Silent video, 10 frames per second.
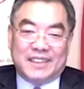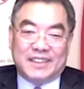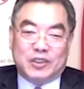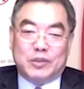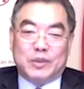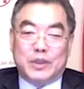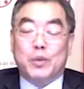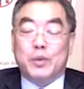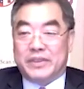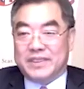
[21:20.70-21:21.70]
to deal
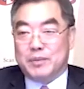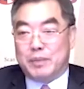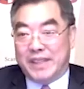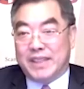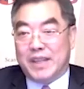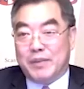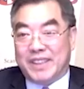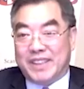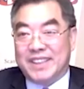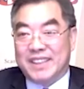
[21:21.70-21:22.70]
with this
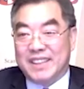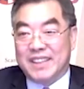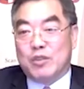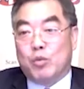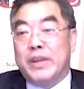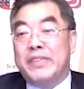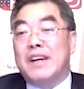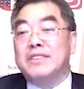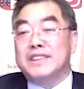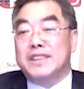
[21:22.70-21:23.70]
pandemic.
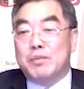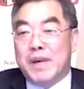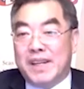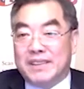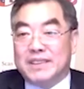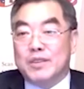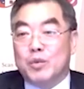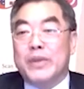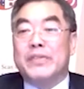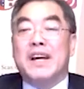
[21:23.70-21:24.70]
Without the demand,
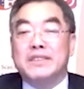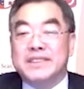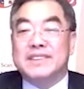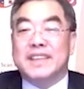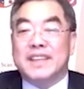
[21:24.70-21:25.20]
without